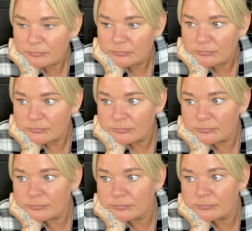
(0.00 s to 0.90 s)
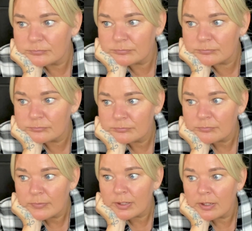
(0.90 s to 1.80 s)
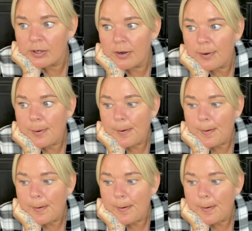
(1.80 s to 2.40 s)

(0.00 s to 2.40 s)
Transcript: What TV shows and movies do you recommend?